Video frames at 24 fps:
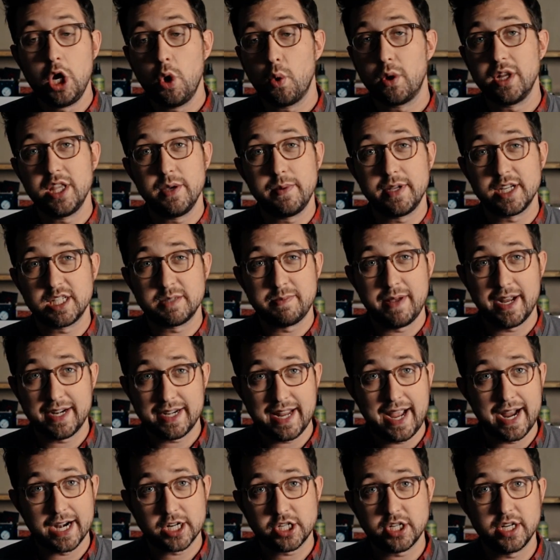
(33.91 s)
where they would expect
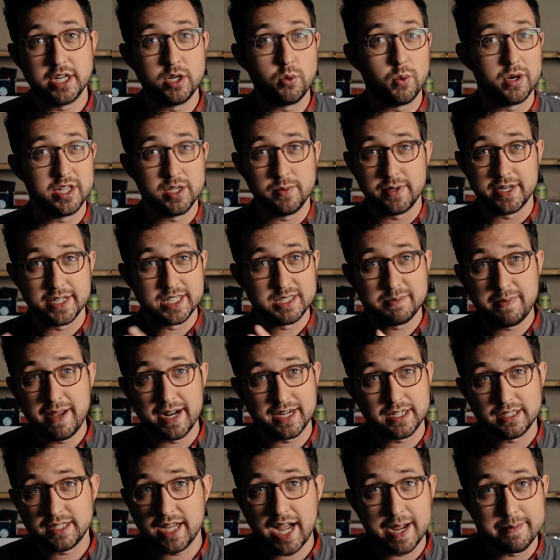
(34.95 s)
action, where they would
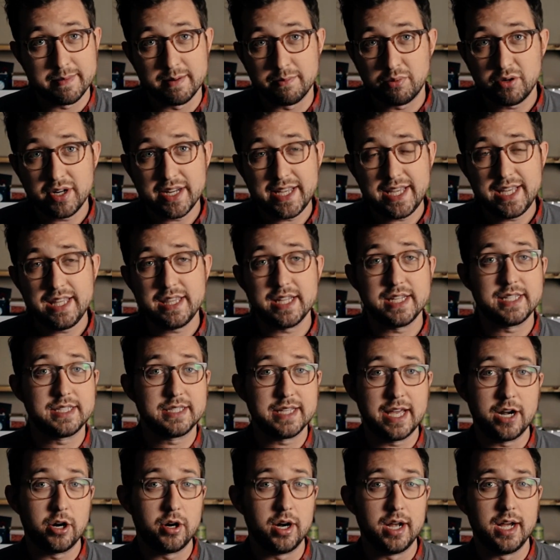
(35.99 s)
expect time to breathe,
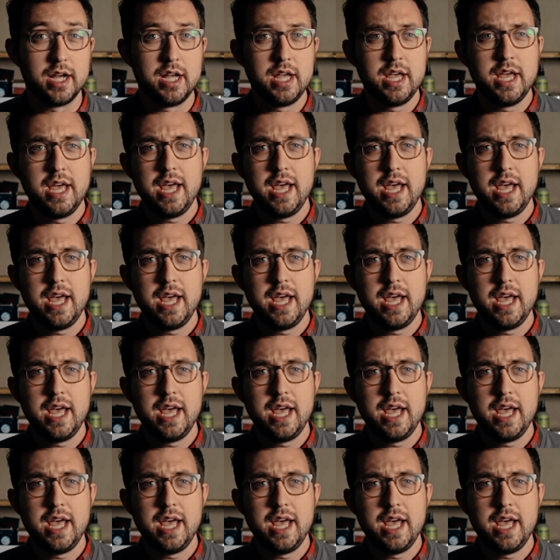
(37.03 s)
etc.